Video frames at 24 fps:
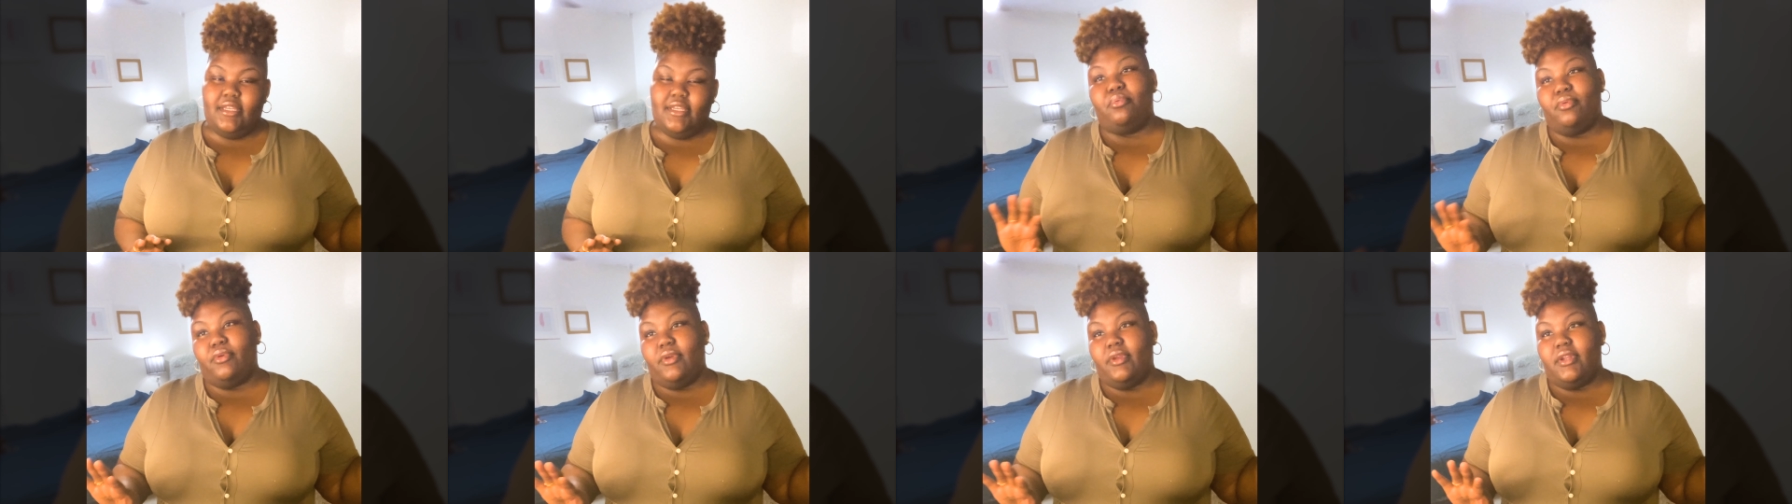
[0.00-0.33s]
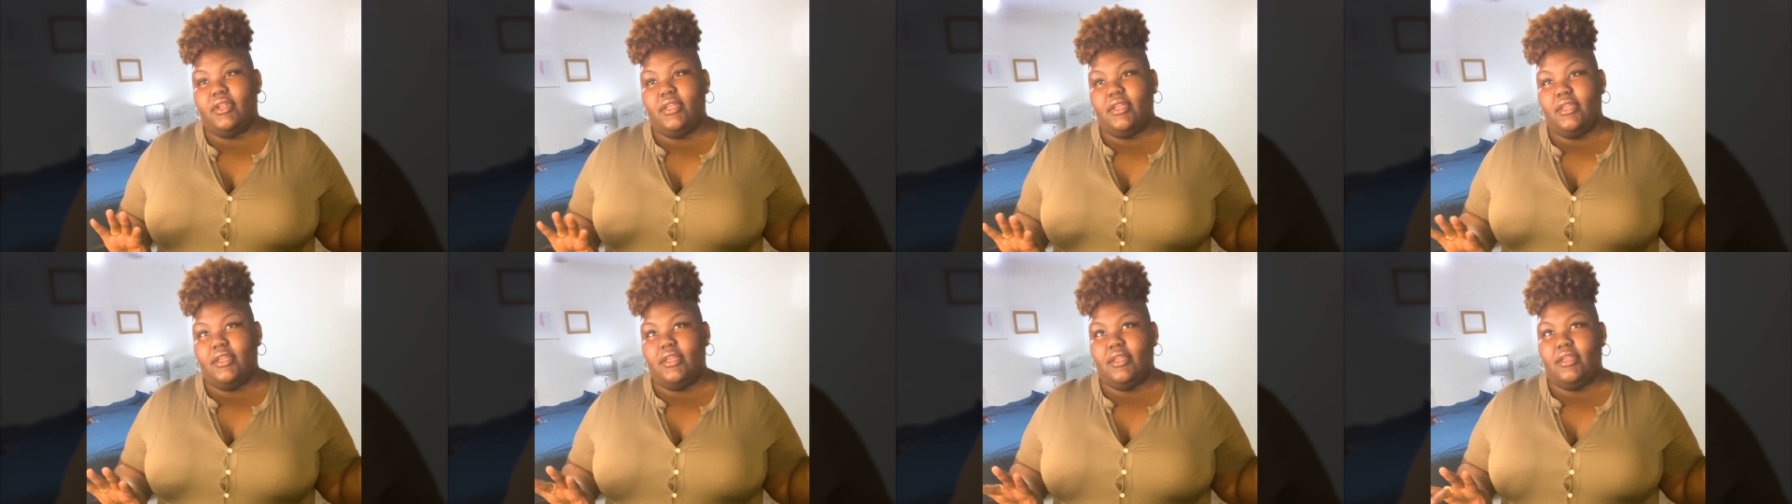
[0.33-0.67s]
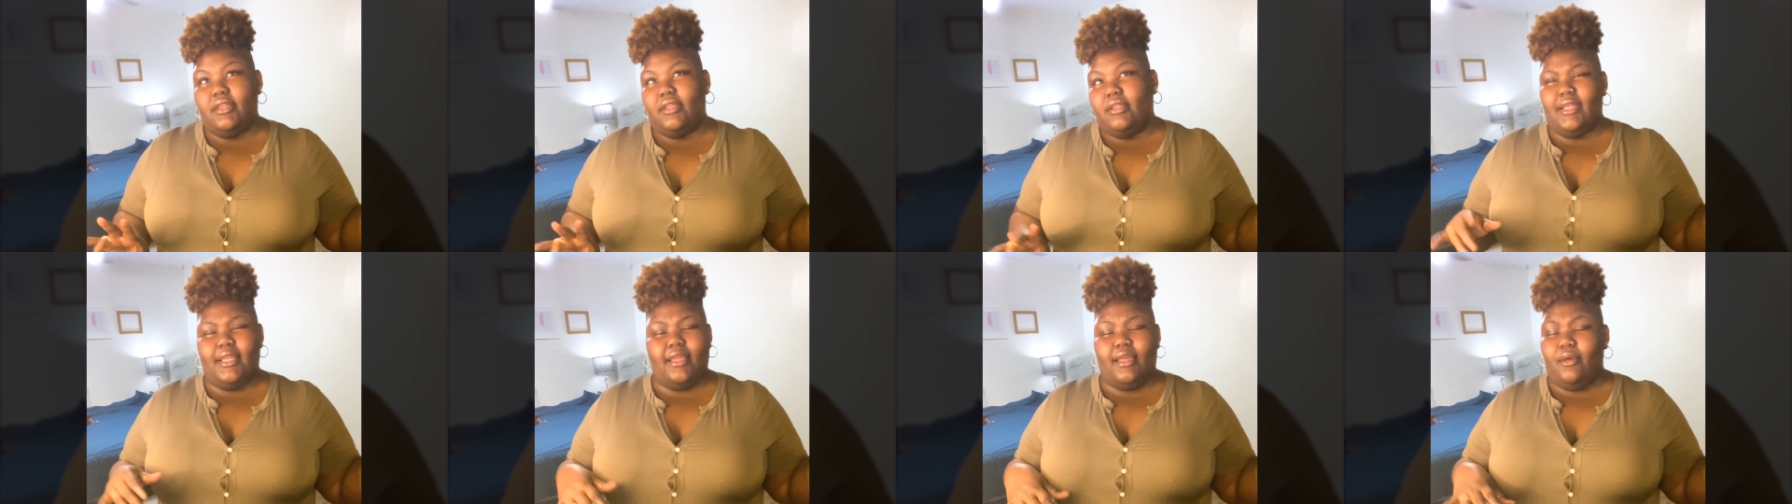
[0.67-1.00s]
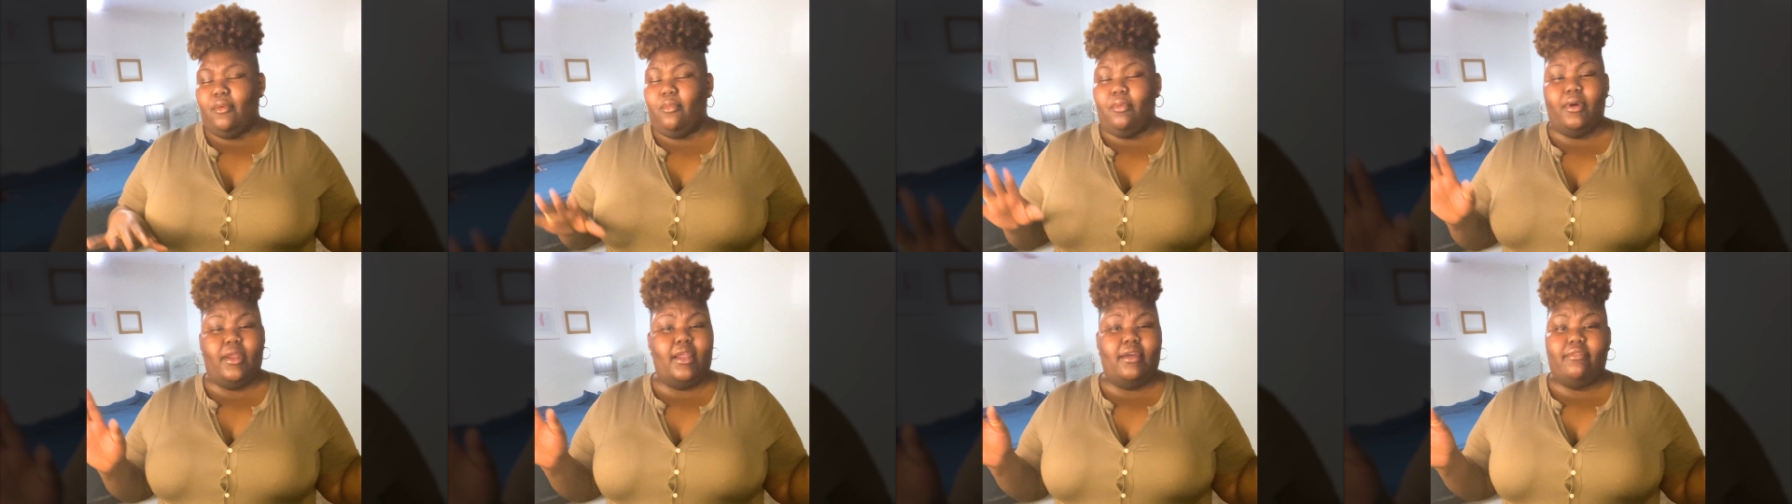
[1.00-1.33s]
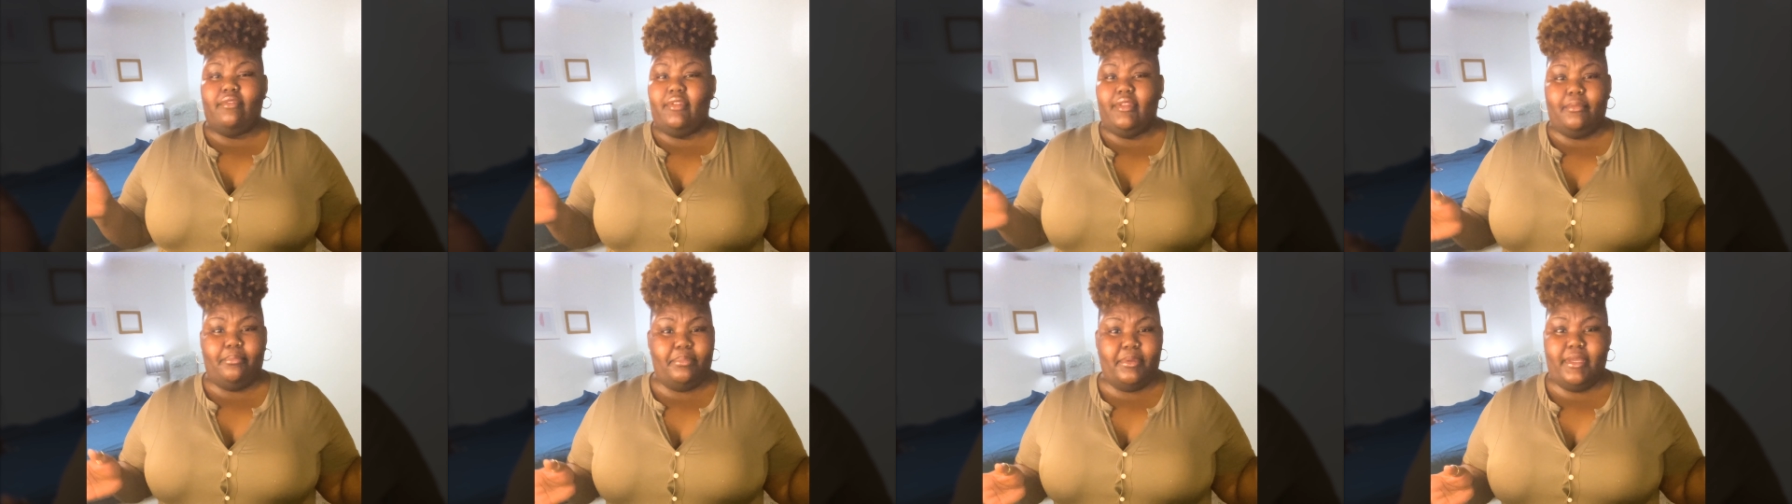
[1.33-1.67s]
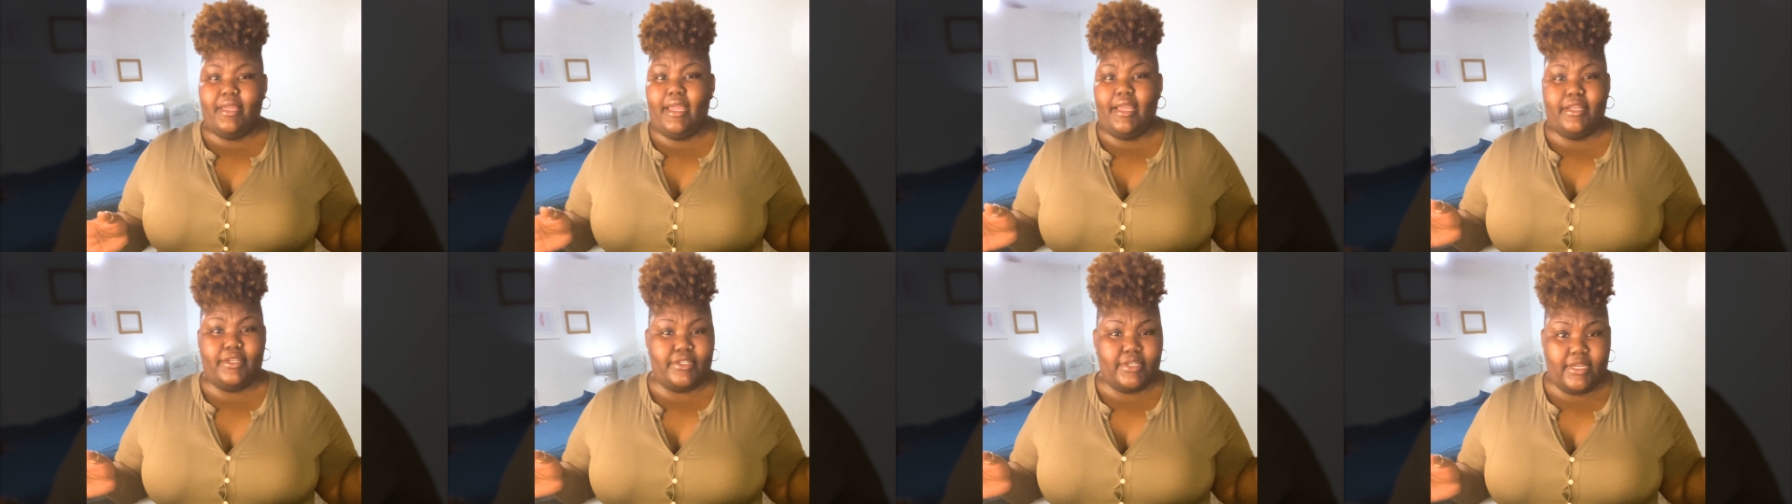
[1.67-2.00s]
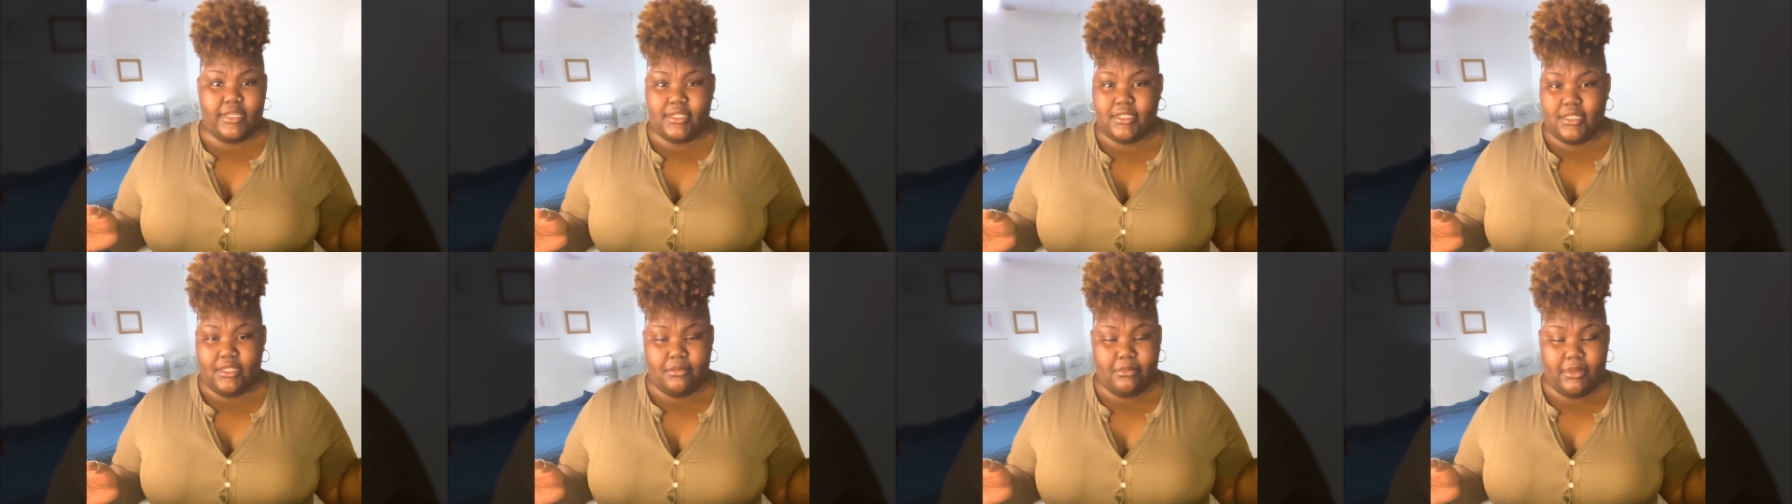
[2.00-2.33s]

Pretty, whatever the P-H-A-T